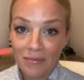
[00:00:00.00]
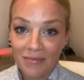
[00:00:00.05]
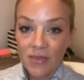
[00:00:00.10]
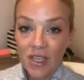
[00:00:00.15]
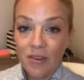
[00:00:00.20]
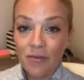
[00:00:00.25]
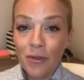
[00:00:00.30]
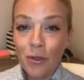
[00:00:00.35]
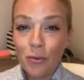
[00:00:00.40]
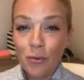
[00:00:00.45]

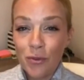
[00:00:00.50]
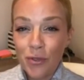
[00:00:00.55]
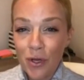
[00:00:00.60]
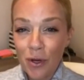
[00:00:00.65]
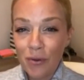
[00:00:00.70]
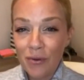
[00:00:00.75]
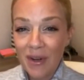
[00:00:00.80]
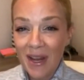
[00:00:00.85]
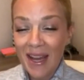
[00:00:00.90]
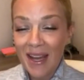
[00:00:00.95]
If you
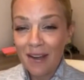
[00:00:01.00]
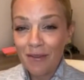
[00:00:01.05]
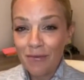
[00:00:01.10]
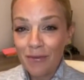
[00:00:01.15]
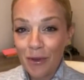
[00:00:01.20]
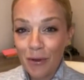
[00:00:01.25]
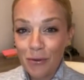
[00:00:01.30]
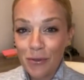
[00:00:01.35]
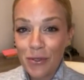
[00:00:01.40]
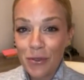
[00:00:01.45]
don't have
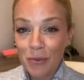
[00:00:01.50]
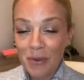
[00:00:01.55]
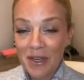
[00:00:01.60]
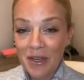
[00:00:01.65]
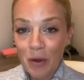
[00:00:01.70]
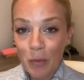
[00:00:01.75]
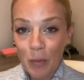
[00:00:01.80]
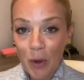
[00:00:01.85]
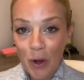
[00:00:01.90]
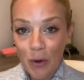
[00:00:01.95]
those three
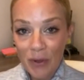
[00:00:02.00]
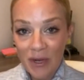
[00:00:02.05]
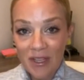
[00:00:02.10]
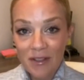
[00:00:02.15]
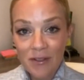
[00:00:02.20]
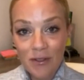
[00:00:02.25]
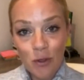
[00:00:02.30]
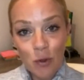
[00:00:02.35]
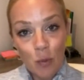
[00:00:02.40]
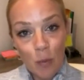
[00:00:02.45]

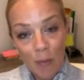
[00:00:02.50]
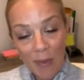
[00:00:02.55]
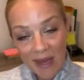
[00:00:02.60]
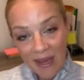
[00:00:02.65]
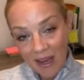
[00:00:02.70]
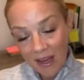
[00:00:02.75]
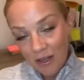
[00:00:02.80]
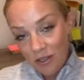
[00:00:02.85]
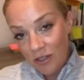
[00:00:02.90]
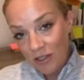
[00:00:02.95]
components, you may
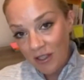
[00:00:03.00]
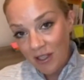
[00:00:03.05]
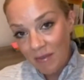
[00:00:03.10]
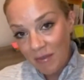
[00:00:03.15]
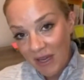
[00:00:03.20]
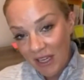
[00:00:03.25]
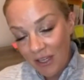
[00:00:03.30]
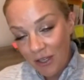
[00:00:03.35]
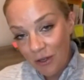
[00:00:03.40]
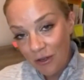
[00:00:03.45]
actually
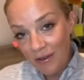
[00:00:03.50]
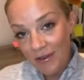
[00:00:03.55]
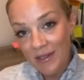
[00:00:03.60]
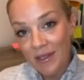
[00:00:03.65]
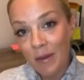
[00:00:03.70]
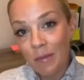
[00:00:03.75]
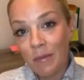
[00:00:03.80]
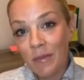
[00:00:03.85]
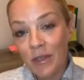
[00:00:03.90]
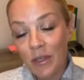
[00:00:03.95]
make your
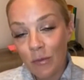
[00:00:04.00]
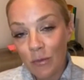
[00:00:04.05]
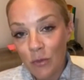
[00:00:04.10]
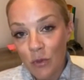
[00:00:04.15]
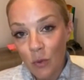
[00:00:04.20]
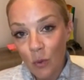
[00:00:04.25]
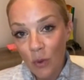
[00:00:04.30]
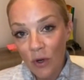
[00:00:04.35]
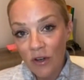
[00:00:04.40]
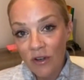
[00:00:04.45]

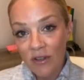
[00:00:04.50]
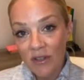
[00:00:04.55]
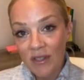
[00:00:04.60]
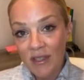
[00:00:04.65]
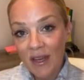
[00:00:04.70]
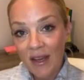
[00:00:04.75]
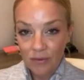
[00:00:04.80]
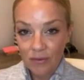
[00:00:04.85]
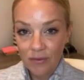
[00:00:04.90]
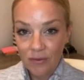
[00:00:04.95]
symptoms worse.
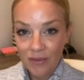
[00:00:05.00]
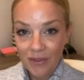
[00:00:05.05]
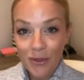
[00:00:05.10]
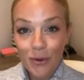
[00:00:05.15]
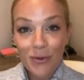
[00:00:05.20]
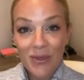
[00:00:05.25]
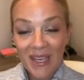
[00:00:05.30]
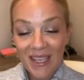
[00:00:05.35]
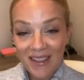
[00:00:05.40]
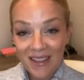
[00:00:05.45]
So
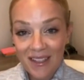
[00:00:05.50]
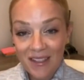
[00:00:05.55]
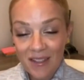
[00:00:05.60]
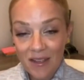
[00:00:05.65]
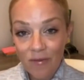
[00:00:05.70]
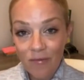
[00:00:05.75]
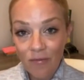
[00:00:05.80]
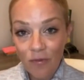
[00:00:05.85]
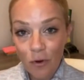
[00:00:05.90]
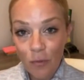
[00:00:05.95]
take this
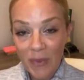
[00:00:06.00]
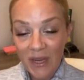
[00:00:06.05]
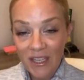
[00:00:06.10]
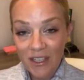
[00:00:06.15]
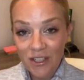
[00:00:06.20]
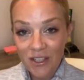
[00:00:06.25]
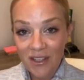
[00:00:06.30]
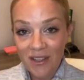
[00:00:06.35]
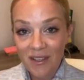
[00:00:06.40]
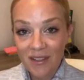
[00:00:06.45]

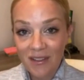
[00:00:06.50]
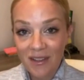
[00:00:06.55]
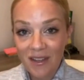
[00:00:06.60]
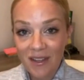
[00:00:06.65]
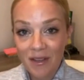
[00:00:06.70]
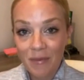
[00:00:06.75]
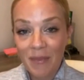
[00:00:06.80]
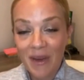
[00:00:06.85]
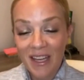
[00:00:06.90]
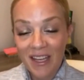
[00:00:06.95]
information,
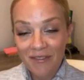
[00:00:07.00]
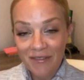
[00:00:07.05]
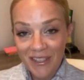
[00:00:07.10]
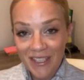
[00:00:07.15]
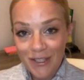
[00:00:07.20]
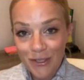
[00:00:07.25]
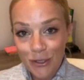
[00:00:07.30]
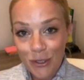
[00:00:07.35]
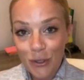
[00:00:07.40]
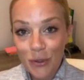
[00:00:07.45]
and my
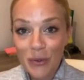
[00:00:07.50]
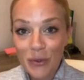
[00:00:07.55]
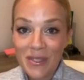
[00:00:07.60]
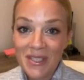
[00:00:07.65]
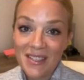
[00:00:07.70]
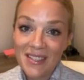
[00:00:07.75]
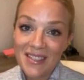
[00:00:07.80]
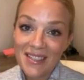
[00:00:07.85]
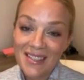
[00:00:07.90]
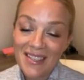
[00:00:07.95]
advice to you is
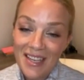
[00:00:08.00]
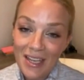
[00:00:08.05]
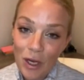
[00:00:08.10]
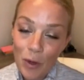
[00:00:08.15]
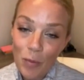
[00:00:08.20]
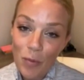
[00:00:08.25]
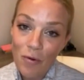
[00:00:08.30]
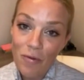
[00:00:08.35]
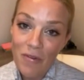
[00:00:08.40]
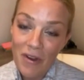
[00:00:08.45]
to seek a
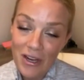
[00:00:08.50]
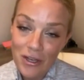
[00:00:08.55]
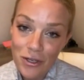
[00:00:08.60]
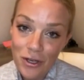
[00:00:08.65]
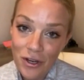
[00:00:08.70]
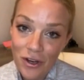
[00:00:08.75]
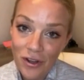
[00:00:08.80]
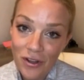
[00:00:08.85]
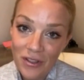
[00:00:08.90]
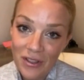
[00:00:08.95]

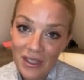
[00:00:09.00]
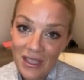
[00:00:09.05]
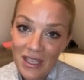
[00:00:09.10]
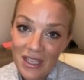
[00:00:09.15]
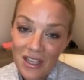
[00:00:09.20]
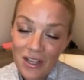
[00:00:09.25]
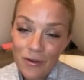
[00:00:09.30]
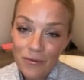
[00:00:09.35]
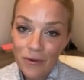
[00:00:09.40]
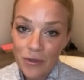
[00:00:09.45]
professional
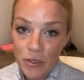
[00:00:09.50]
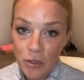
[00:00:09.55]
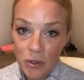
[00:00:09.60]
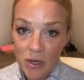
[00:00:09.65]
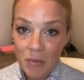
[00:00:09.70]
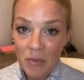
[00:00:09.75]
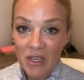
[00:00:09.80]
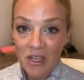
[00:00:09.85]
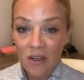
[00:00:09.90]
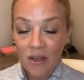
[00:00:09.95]
for
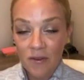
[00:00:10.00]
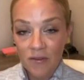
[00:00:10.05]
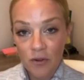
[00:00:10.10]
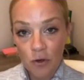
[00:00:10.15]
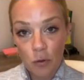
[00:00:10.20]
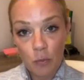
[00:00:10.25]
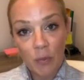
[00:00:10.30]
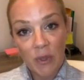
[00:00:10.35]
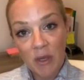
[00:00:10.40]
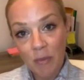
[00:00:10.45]
treatment of
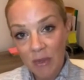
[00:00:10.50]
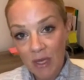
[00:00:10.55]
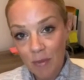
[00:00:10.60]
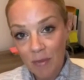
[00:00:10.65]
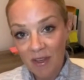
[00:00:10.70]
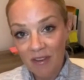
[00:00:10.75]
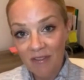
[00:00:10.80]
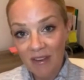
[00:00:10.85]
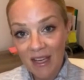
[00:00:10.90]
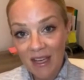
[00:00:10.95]
your B P
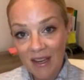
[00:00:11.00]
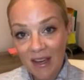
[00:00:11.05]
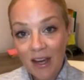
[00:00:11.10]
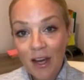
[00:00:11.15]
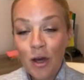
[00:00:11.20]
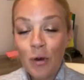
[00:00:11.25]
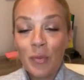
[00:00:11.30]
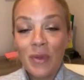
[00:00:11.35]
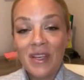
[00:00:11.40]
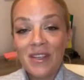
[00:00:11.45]
P V,
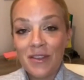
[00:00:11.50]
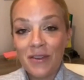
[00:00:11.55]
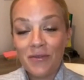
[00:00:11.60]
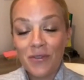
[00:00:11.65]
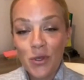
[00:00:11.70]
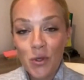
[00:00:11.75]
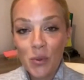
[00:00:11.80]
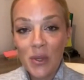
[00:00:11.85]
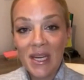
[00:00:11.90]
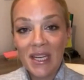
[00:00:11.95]
because if
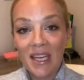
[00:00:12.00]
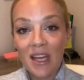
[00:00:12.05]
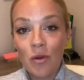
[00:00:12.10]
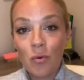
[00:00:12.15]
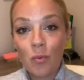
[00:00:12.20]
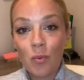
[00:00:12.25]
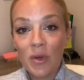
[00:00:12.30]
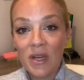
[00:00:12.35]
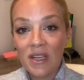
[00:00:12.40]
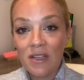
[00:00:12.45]
you can
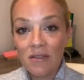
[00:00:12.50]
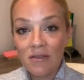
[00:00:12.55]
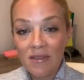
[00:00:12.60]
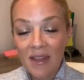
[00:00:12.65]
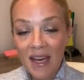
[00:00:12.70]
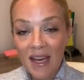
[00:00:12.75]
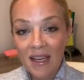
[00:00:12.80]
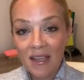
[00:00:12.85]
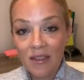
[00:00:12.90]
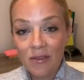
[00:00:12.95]
get rid of
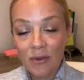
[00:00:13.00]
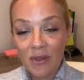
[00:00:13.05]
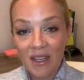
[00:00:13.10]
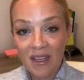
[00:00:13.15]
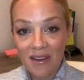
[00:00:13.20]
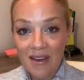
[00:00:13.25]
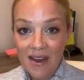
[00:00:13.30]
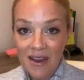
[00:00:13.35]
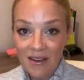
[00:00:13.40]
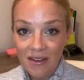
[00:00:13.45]
that with a
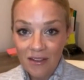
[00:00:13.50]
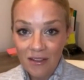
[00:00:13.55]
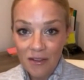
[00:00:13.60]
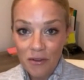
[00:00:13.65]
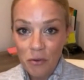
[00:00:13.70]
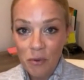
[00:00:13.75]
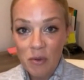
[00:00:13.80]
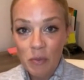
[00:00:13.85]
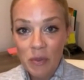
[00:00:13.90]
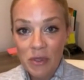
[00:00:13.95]

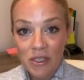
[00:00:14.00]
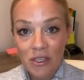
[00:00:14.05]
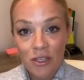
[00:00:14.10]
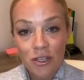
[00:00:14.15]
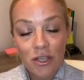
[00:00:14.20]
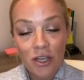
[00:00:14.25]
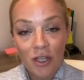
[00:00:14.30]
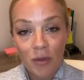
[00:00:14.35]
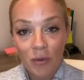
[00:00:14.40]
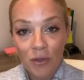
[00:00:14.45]
Canalith
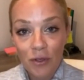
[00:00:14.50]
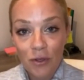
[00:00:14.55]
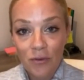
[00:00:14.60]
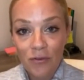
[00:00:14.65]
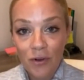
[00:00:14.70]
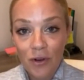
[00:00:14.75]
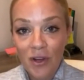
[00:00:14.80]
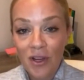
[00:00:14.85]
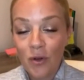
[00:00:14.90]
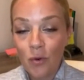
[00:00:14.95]
Repositioning
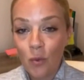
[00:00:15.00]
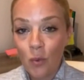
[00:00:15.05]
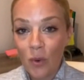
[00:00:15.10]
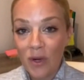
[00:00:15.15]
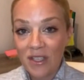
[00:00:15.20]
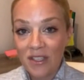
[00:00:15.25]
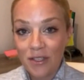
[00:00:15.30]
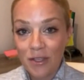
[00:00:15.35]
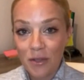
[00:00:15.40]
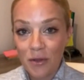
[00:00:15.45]
maneuver in one to